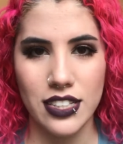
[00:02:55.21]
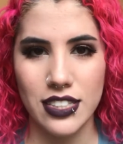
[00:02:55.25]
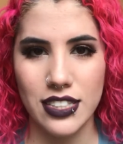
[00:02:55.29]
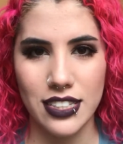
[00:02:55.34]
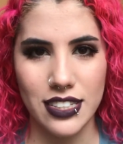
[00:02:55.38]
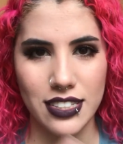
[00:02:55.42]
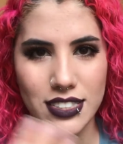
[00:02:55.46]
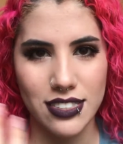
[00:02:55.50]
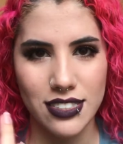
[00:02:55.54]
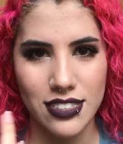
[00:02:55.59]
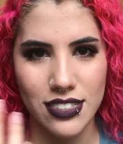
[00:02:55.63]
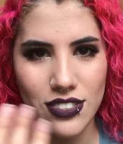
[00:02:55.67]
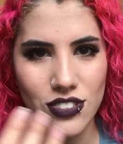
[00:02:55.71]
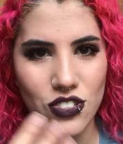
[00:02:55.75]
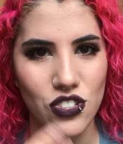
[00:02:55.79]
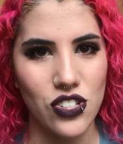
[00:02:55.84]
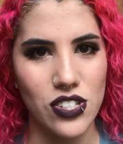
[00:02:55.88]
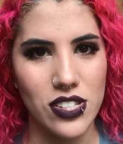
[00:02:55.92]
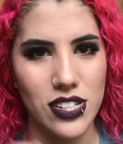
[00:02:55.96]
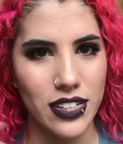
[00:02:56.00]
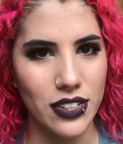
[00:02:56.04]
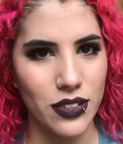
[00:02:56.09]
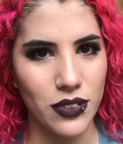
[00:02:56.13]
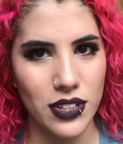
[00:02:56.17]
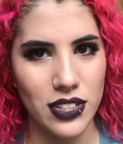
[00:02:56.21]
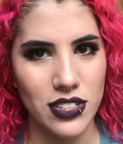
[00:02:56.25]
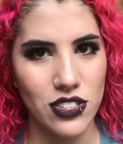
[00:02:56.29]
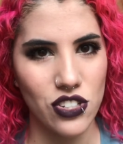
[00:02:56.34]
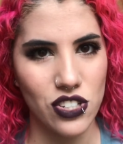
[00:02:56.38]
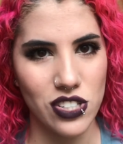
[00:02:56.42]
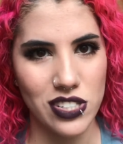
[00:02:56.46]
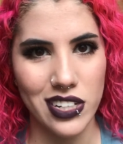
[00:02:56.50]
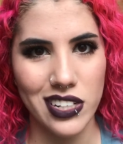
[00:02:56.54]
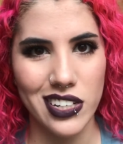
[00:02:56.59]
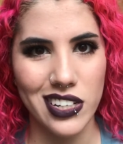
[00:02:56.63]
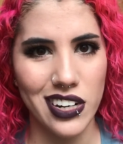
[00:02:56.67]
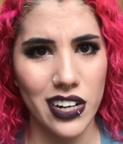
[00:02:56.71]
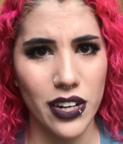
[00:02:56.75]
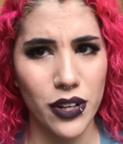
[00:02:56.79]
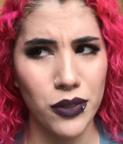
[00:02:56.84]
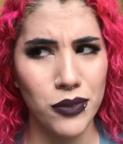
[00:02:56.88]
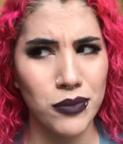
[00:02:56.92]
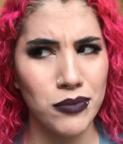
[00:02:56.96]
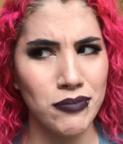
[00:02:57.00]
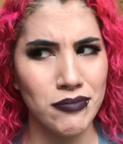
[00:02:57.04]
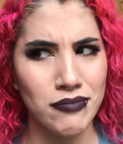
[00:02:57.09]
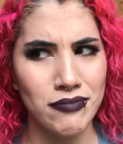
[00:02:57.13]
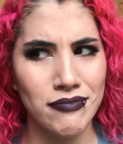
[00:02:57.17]
It's just you can just take it
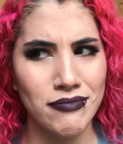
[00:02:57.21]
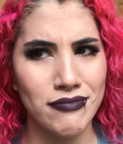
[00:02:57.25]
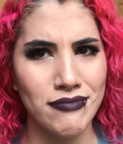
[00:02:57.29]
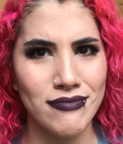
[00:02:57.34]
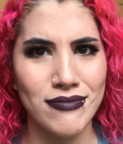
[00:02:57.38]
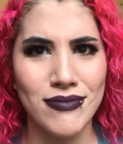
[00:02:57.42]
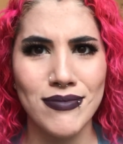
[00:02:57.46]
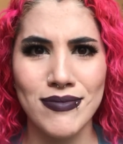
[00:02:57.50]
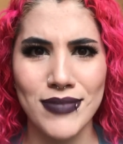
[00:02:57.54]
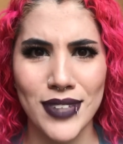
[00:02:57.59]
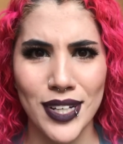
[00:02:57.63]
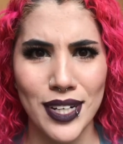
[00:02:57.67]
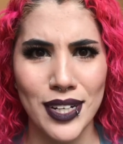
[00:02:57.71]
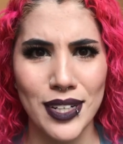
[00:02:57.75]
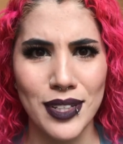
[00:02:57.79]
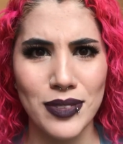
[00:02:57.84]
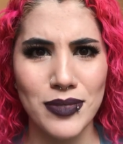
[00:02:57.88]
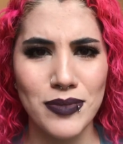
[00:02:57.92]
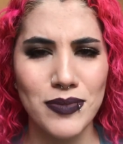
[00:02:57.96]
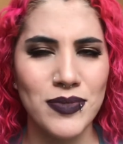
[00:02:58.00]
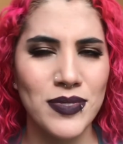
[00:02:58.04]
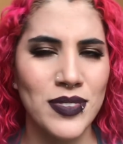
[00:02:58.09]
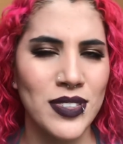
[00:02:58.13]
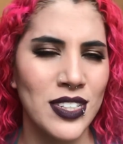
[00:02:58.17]
out, you know?